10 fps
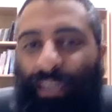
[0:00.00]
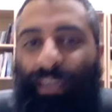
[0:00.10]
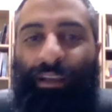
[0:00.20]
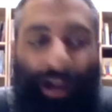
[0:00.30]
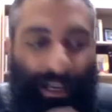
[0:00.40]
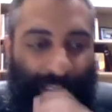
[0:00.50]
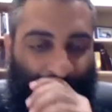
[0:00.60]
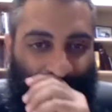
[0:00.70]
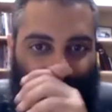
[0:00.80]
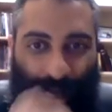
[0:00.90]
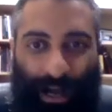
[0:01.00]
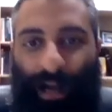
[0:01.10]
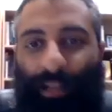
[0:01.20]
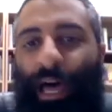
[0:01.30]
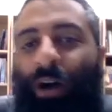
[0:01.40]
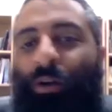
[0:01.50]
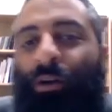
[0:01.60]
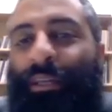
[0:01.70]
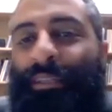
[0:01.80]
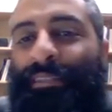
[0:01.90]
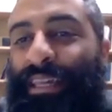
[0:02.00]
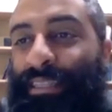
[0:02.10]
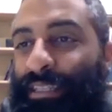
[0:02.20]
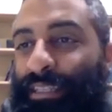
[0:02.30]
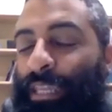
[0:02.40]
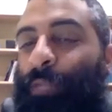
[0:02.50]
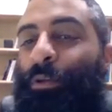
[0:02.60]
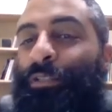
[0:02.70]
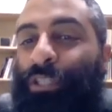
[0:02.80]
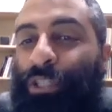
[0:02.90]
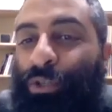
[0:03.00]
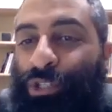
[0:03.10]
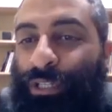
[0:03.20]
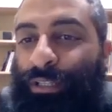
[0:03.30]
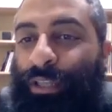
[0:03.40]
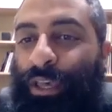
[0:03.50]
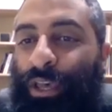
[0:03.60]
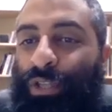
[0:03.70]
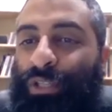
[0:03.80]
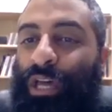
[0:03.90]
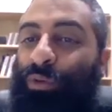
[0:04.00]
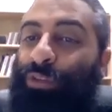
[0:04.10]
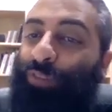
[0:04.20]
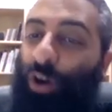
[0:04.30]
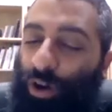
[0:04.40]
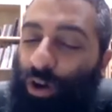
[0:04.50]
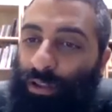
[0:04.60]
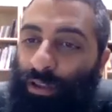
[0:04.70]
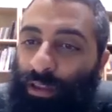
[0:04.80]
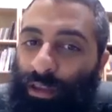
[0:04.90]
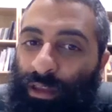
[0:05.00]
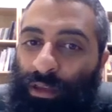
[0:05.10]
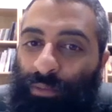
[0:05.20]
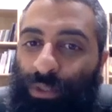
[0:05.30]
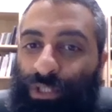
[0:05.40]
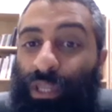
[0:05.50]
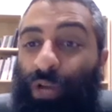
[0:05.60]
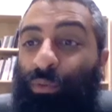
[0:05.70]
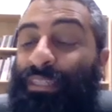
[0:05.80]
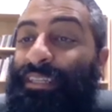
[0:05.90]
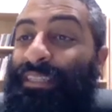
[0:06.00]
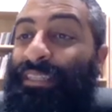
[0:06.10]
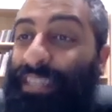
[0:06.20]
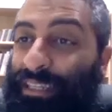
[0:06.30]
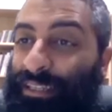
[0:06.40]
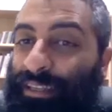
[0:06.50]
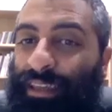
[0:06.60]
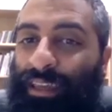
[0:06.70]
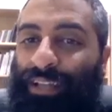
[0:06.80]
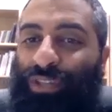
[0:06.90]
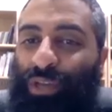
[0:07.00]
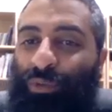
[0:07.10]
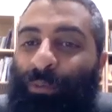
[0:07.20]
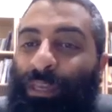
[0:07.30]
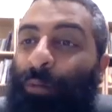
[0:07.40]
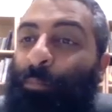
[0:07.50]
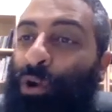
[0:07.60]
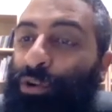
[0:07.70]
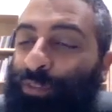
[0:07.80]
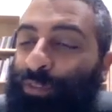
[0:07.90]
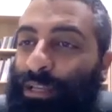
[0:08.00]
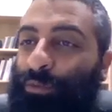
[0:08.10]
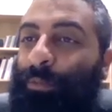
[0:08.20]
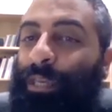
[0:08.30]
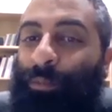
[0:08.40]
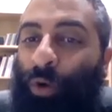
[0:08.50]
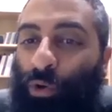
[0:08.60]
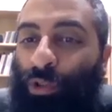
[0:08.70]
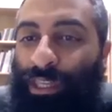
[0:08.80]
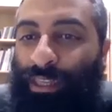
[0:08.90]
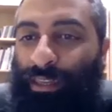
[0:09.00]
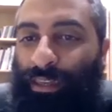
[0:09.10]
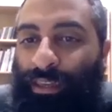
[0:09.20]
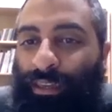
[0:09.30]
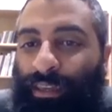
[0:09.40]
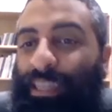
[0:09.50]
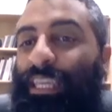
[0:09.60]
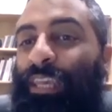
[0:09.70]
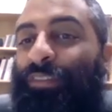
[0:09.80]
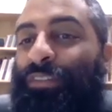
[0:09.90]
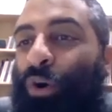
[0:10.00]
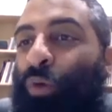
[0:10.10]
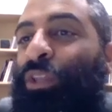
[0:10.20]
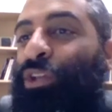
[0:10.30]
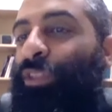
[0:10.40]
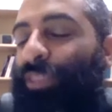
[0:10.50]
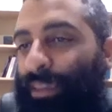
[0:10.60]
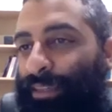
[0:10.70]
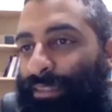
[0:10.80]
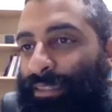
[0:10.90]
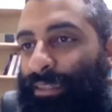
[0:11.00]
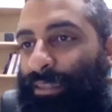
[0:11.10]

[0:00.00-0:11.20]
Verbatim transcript: God does not allow testing and persecution so that we fall, but so that we succeed and so that we become perfect and we become holy. He gives us only good things.